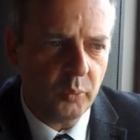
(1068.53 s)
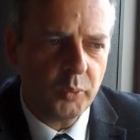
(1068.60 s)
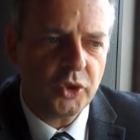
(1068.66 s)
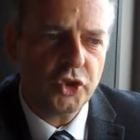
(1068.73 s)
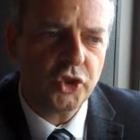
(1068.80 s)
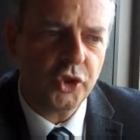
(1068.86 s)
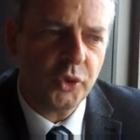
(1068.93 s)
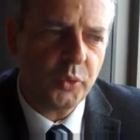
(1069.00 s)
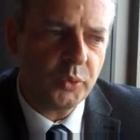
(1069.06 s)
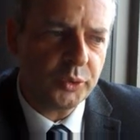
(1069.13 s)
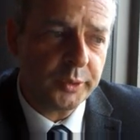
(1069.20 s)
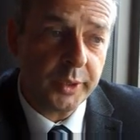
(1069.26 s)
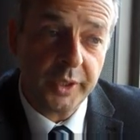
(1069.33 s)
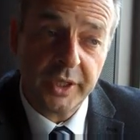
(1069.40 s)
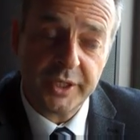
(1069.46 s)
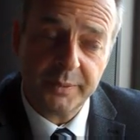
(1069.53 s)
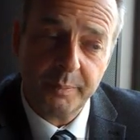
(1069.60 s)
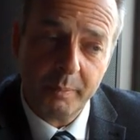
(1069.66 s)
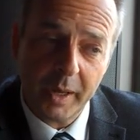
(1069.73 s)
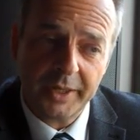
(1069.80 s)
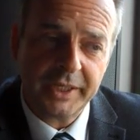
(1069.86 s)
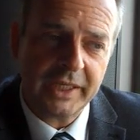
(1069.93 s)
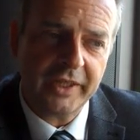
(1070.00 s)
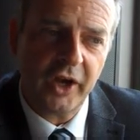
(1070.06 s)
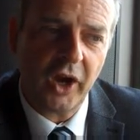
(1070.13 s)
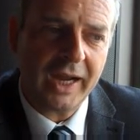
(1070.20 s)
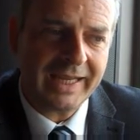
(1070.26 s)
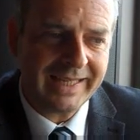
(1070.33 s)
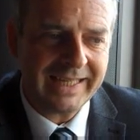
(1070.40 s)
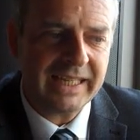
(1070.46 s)
which used this money that
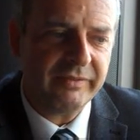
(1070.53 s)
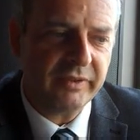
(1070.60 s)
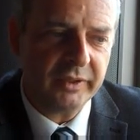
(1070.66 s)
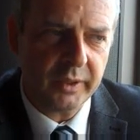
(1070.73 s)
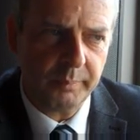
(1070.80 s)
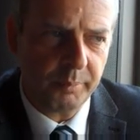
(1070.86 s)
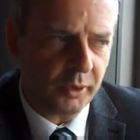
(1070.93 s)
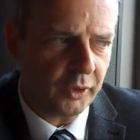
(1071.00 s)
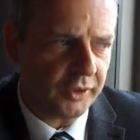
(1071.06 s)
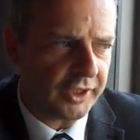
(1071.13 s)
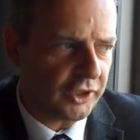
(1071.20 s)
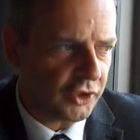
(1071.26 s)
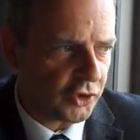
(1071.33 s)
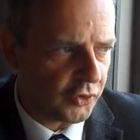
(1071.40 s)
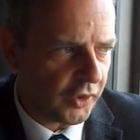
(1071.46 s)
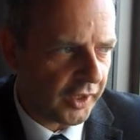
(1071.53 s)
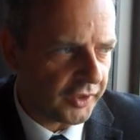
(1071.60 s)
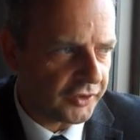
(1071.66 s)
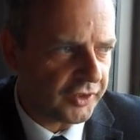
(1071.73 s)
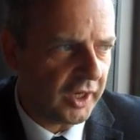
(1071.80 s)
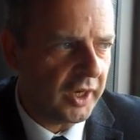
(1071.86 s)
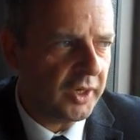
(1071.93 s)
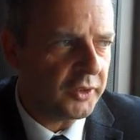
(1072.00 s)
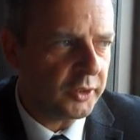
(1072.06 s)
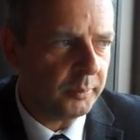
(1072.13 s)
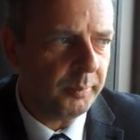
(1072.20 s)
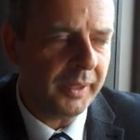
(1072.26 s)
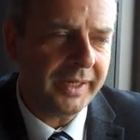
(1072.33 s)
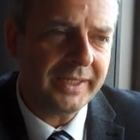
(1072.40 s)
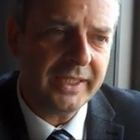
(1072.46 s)
I leave in the pot in trust to
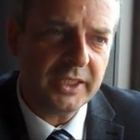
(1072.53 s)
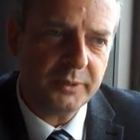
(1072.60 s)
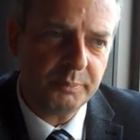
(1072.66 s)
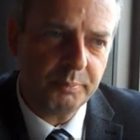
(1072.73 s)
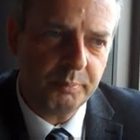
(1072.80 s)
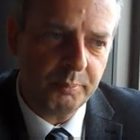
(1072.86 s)
pay his